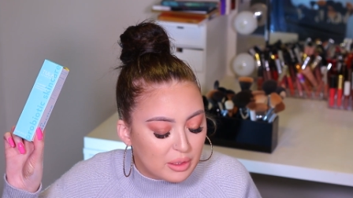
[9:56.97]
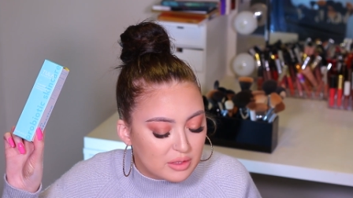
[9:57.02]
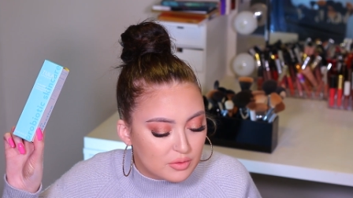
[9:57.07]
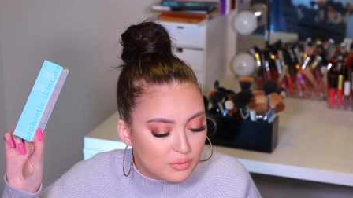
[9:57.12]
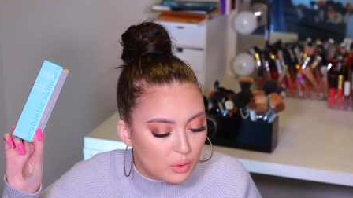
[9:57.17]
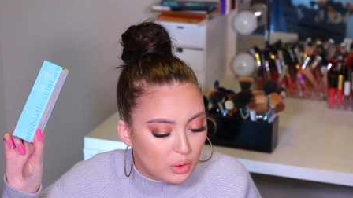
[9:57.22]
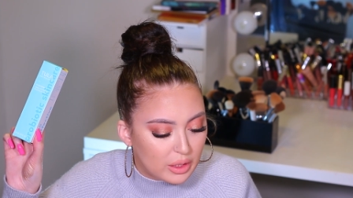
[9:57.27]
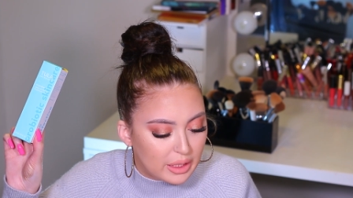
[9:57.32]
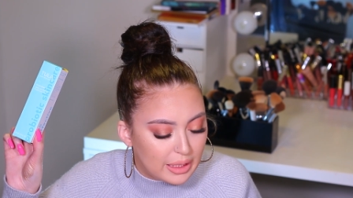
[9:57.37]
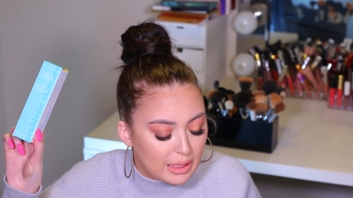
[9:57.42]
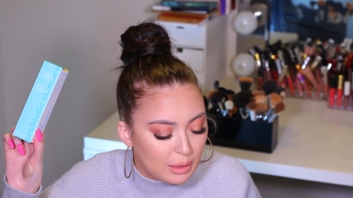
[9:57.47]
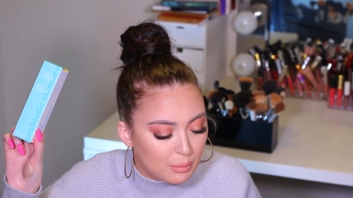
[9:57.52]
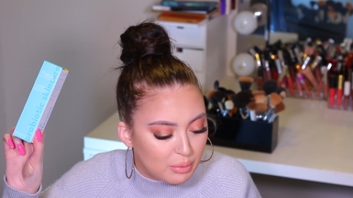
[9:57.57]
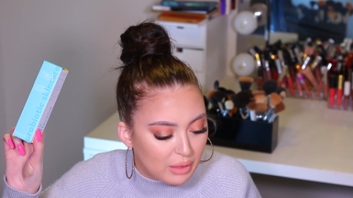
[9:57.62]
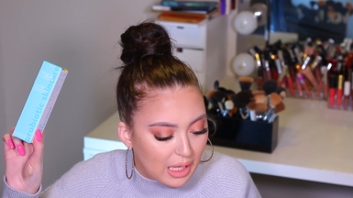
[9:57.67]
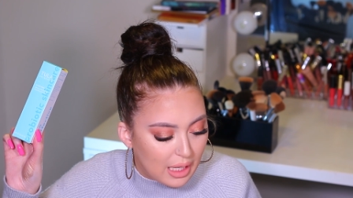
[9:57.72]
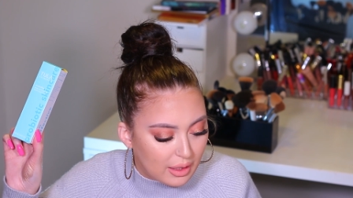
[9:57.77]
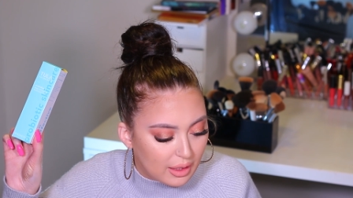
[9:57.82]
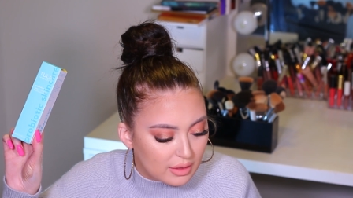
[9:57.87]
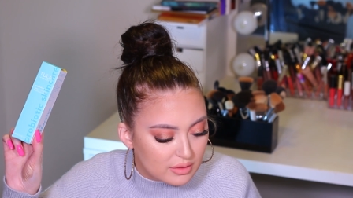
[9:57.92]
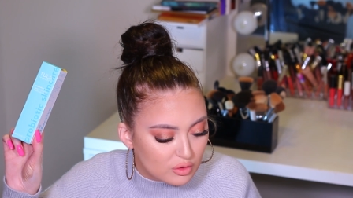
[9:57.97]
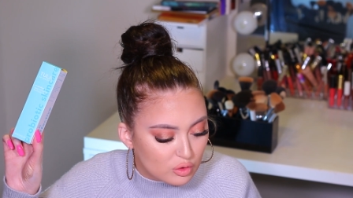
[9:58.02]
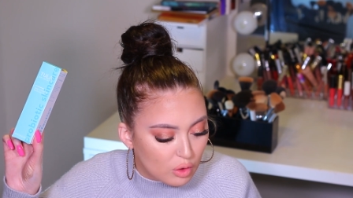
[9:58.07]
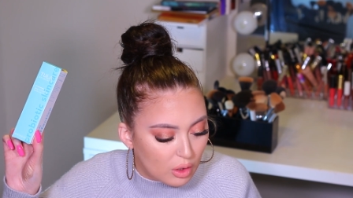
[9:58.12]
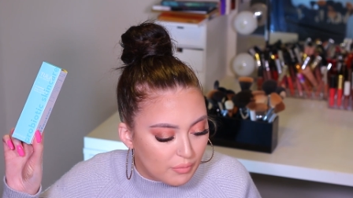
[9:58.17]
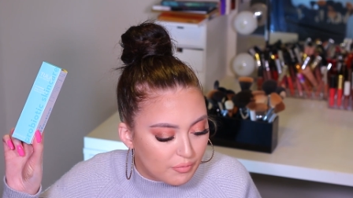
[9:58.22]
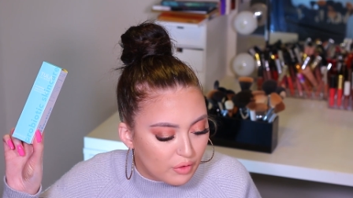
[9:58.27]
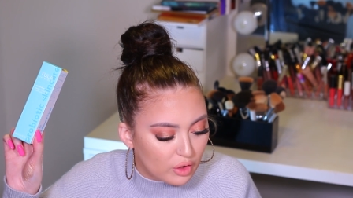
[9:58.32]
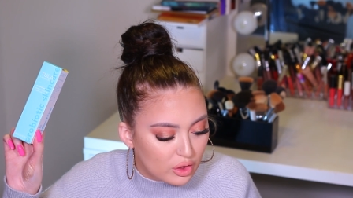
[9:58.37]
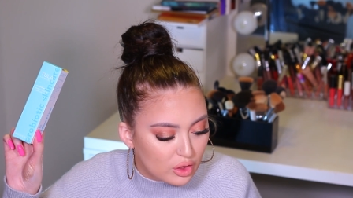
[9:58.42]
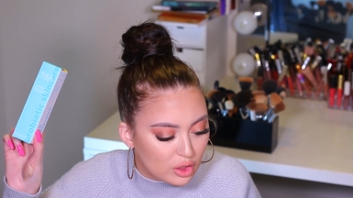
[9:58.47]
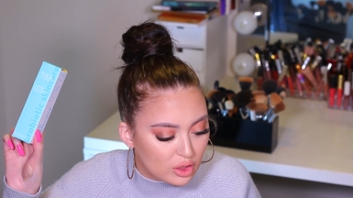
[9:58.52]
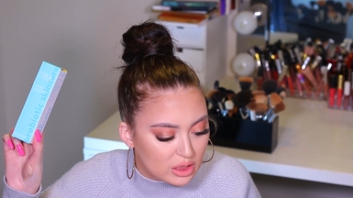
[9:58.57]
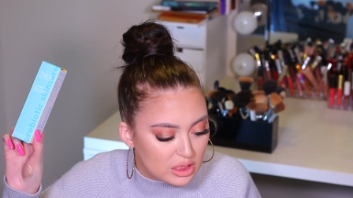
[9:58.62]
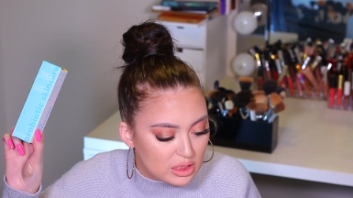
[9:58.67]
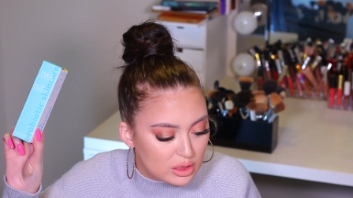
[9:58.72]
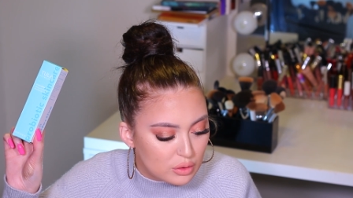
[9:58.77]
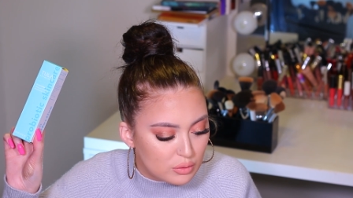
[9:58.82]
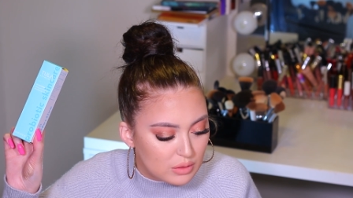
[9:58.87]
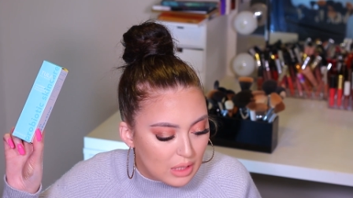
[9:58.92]
Exfoliating Blackhead Scrub for
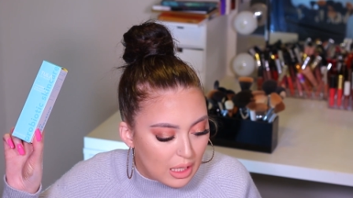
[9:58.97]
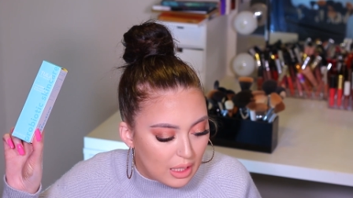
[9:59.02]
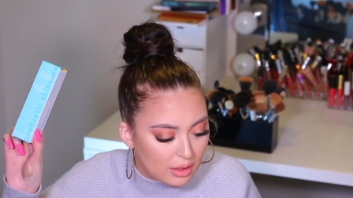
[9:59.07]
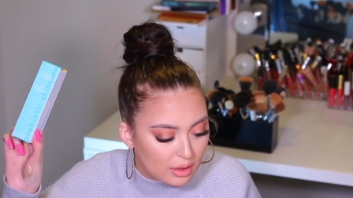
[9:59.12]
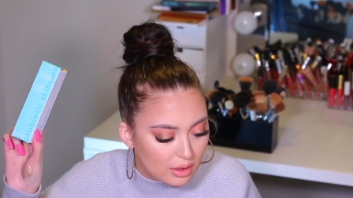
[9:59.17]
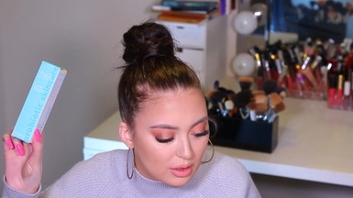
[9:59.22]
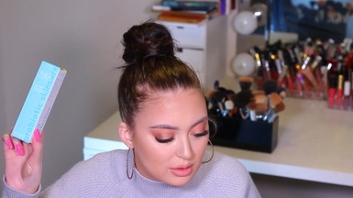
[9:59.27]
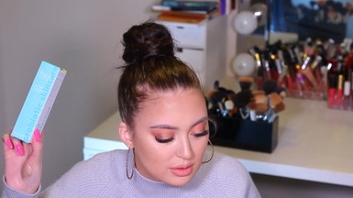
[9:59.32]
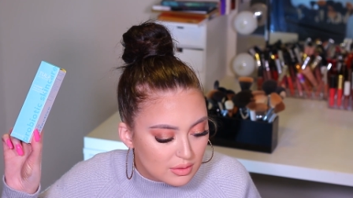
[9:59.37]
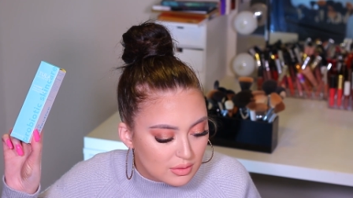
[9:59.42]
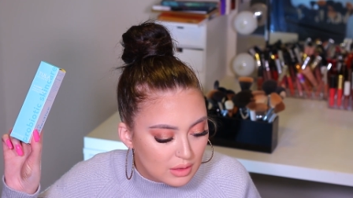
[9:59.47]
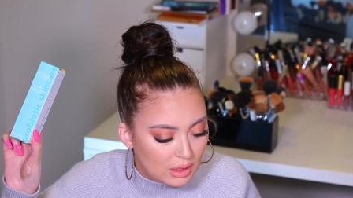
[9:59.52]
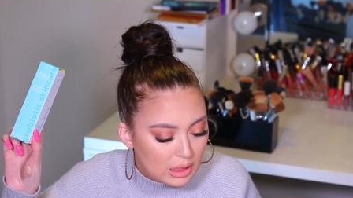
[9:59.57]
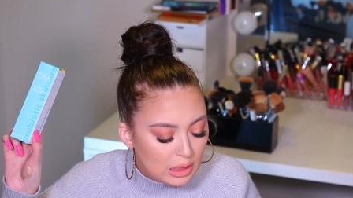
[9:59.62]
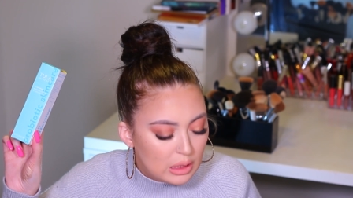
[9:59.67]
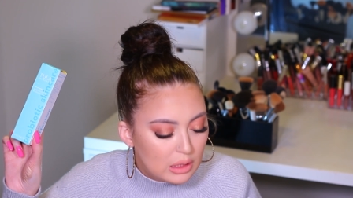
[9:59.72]
$32.